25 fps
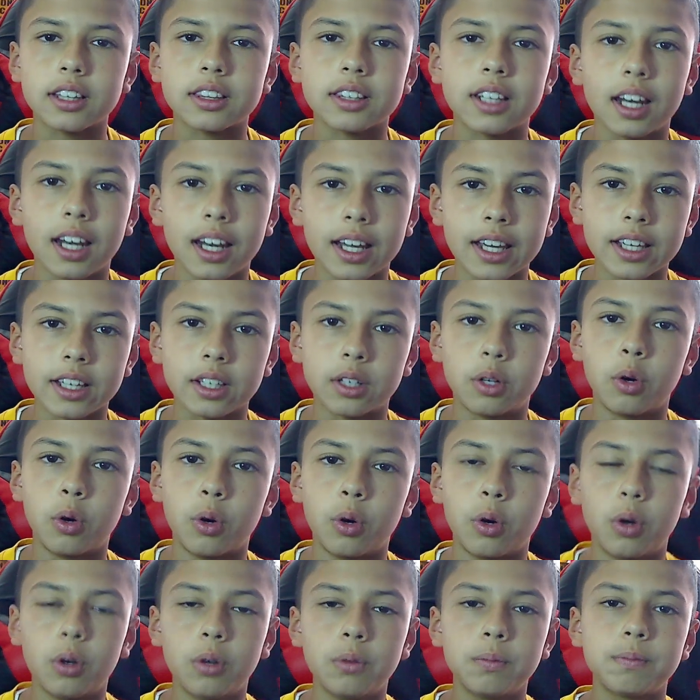late
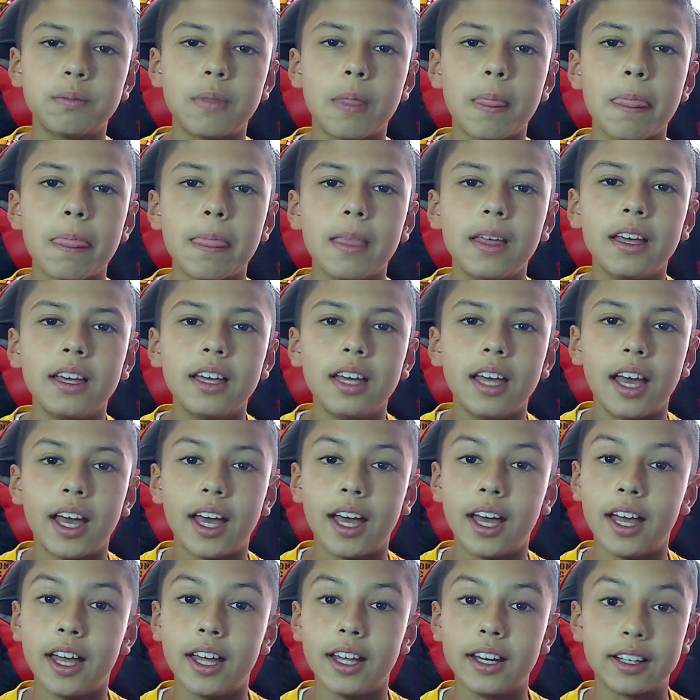goal
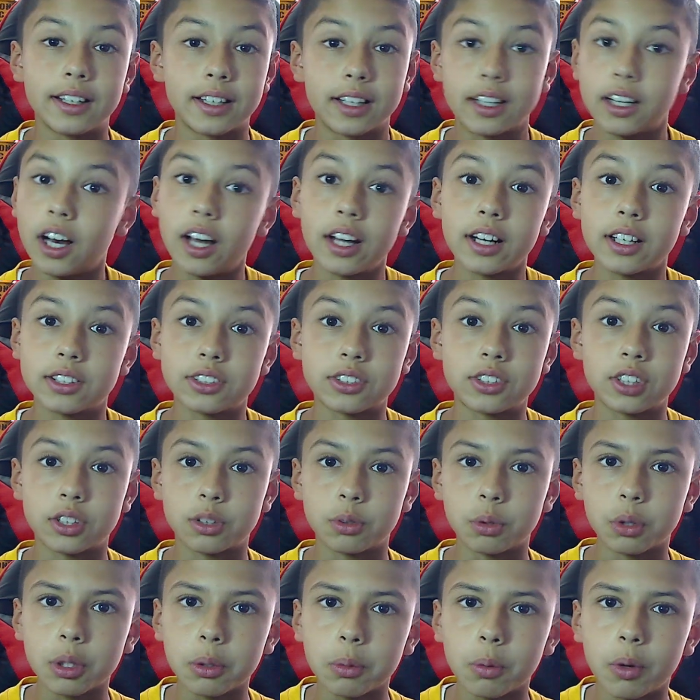and got us to
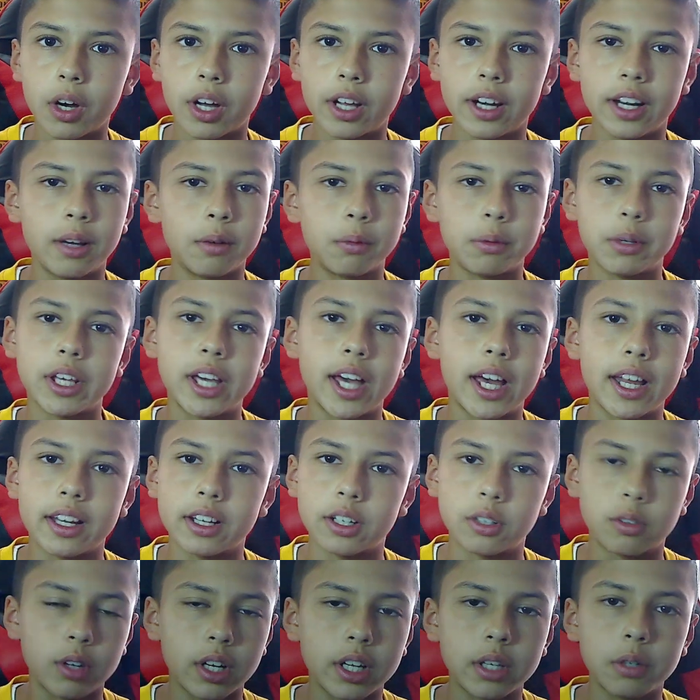3-1, and we had a
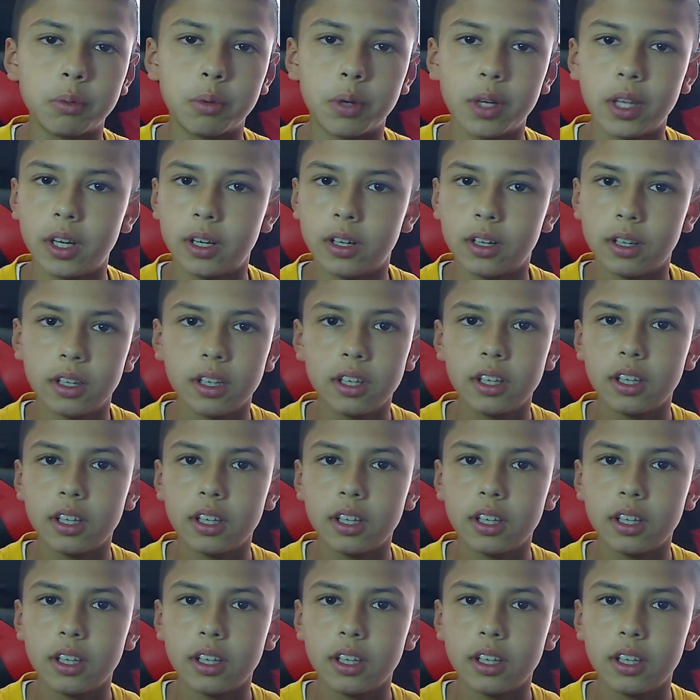great win.